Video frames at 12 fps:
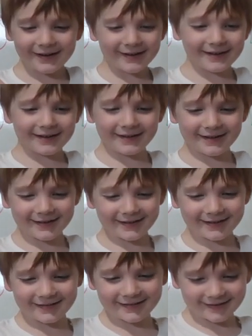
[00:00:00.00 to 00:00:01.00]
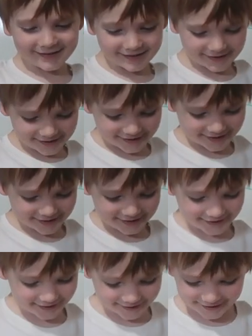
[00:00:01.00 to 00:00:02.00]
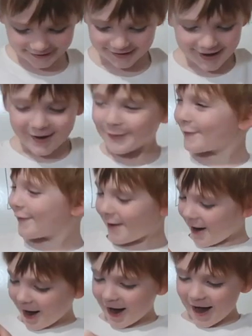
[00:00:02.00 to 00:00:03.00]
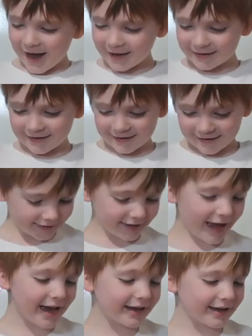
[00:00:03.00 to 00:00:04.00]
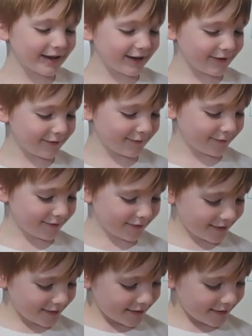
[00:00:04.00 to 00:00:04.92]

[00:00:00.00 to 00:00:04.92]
It's a piggy what? bank. What? Thank you. Big You're